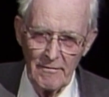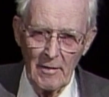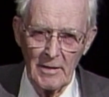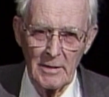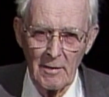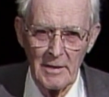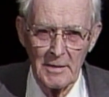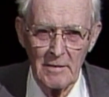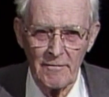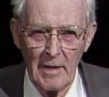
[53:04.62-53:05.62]
very clearly at
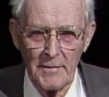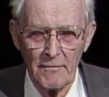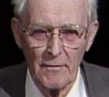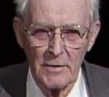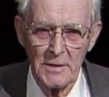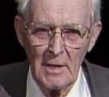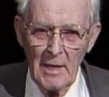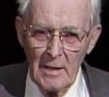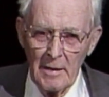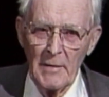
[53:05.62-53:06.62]
Nephi at the first,
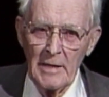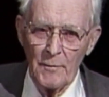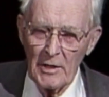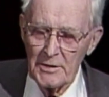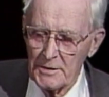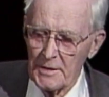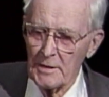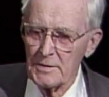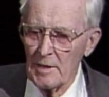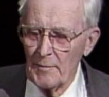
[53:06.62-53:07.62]
that many precious
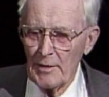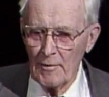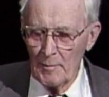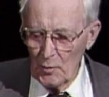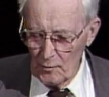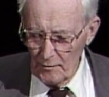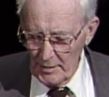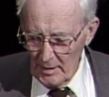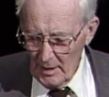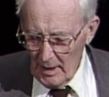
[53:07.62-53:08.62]
things have been removed.
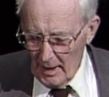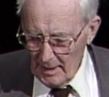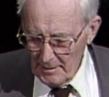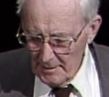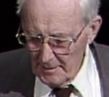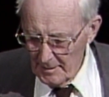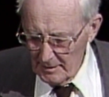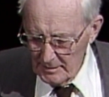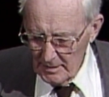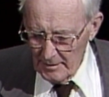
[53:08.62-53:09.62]
And
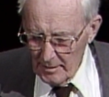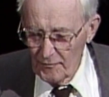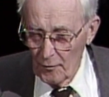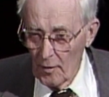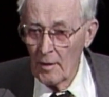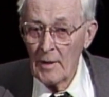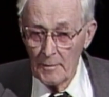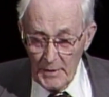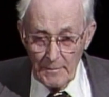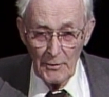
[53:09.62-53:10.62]
therefore, the
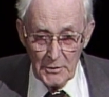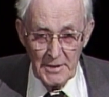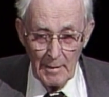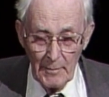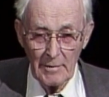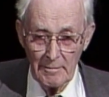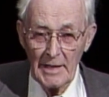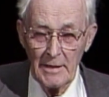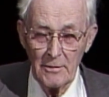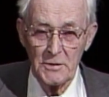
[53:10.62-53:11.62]
people who stumble,
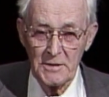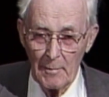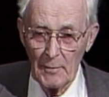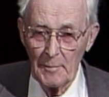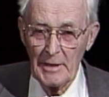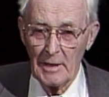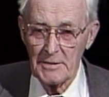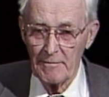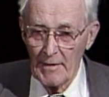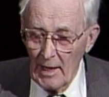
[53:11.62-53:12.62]
many do stumble because
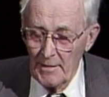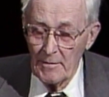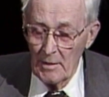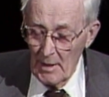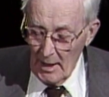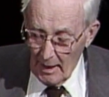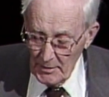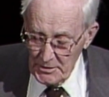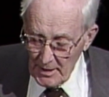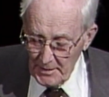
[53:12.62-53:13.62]
of that, and
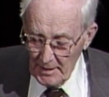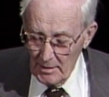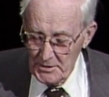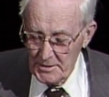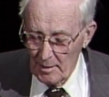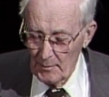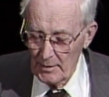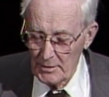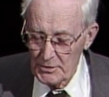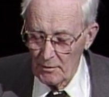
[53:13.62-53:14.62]
the Gentiles
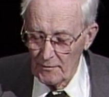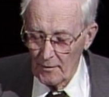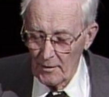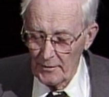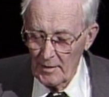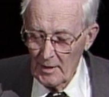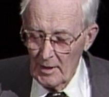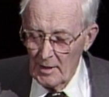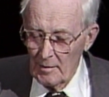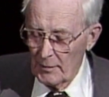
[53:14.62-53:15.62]
stumble and so forth.
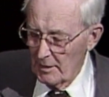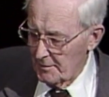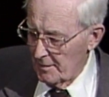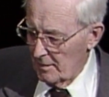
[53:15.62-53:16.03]
But